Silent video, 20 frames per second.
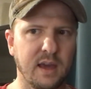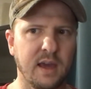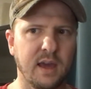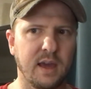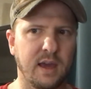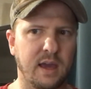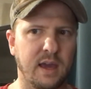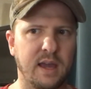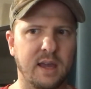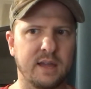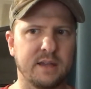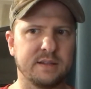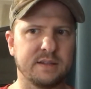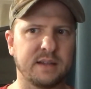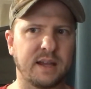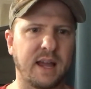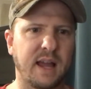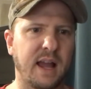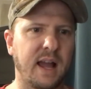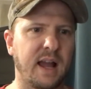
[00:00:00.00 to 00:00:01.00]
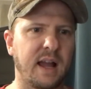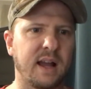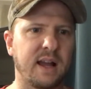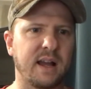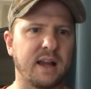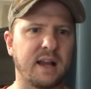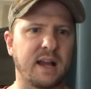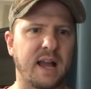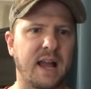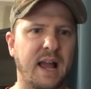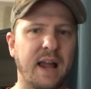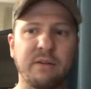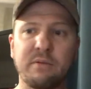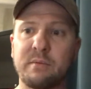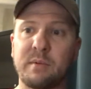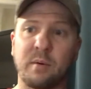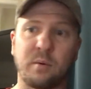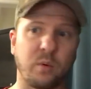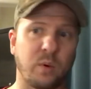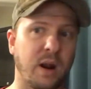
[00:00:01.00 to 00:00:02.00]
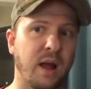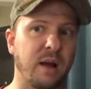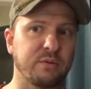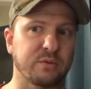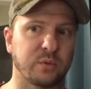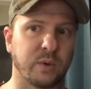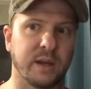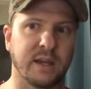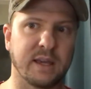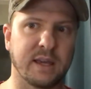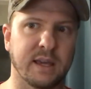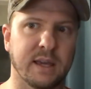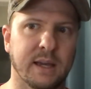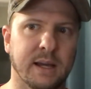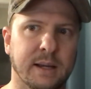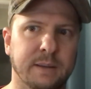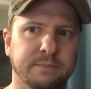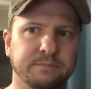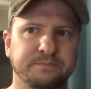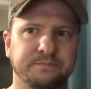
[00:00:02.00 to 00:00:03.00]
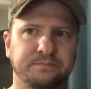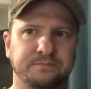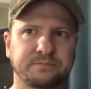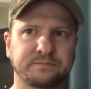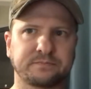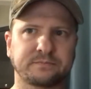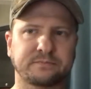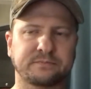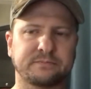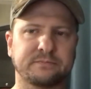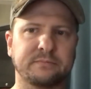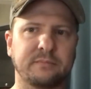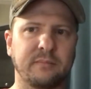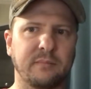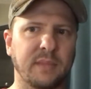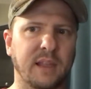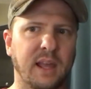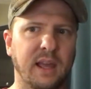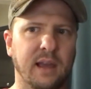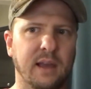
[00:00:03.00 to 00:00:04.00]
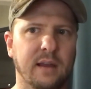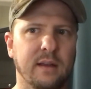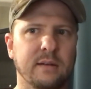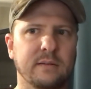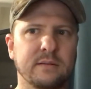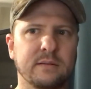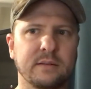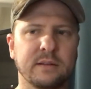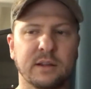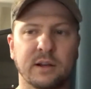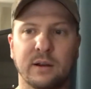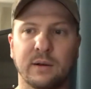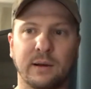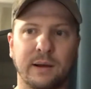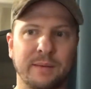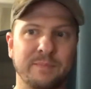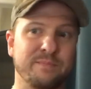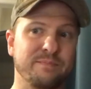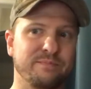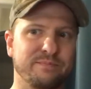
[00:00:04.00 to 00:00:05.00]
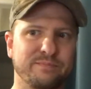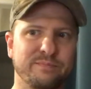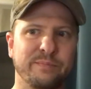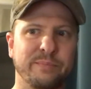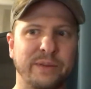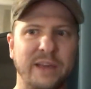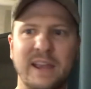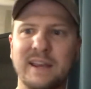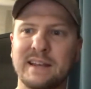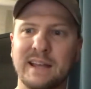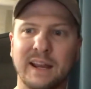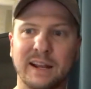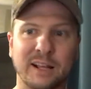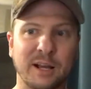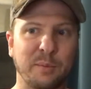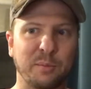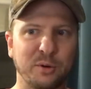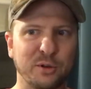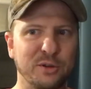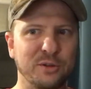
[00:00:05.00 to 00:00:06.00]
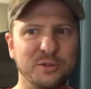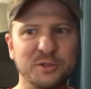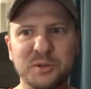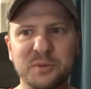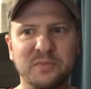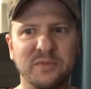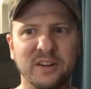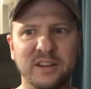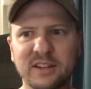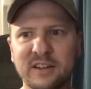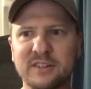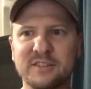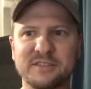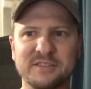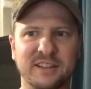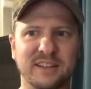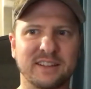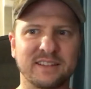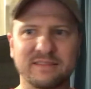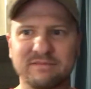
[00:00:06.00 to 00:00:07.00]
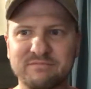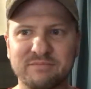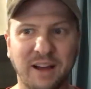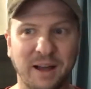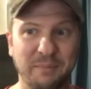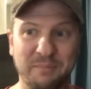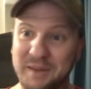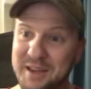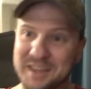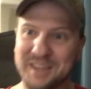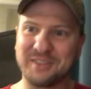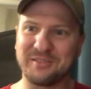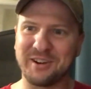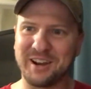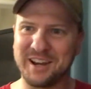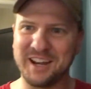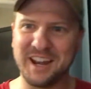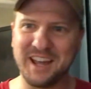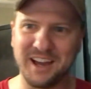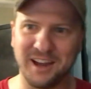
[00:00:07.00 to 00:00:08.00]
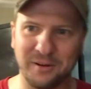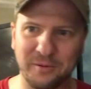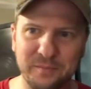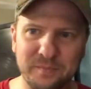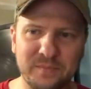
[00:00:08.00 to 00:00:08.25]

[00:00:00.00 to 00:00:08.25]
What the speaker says: And I remember when I was waking up and, I peeked at a couple YouTube videos like I'm making right now.